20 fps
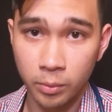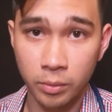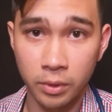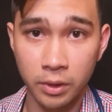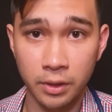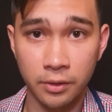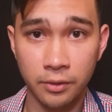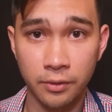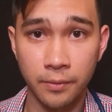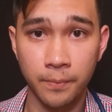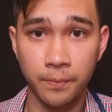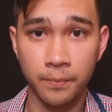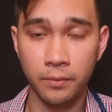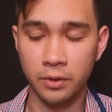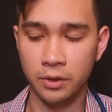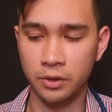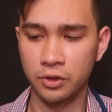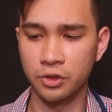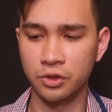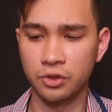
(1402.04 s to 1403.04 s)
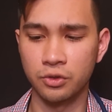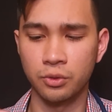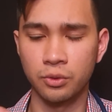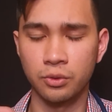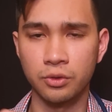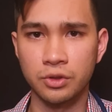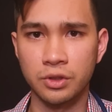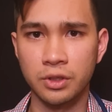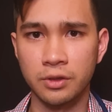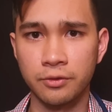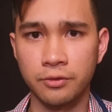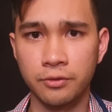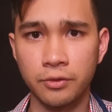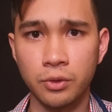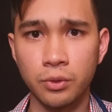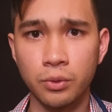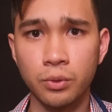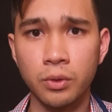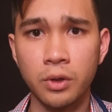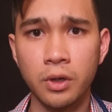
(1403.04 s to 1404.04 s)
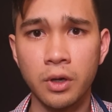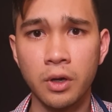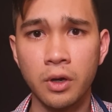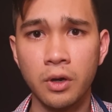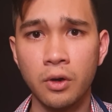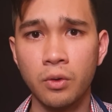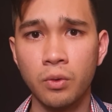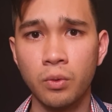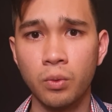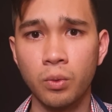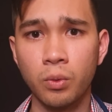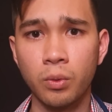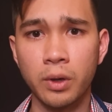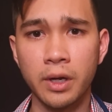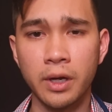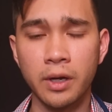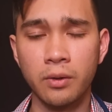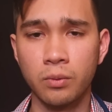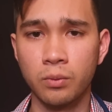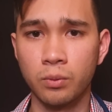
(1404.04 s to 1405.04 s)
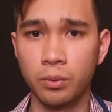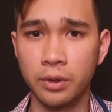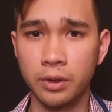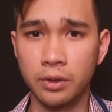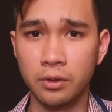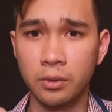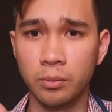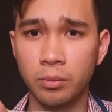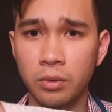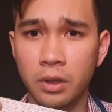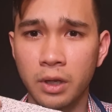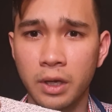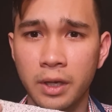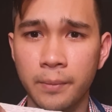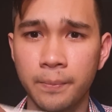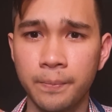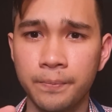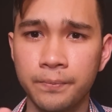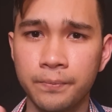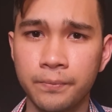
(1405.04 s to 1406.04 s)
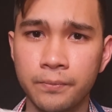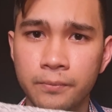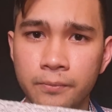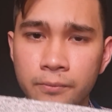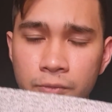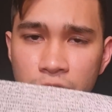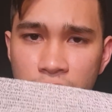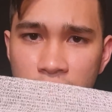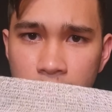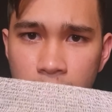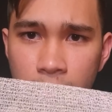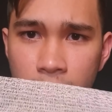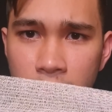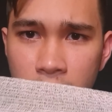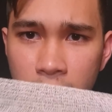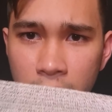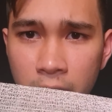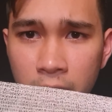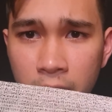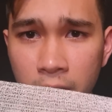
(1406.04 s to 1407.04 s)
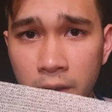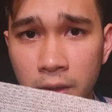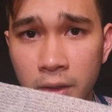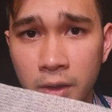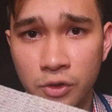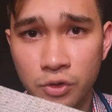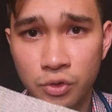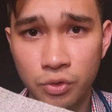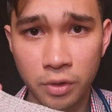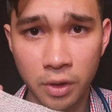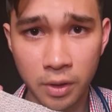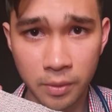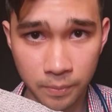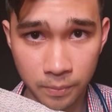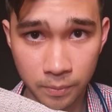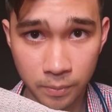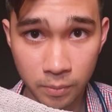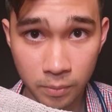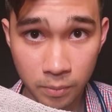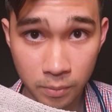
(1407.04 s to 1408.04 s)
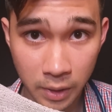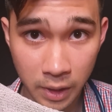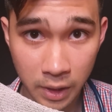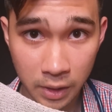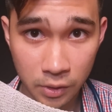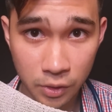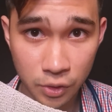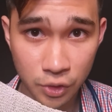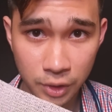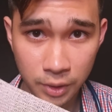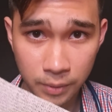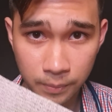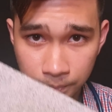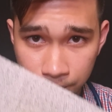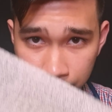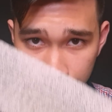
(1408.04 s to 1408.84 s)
but I just noticed a few where we could apply some extra bandaging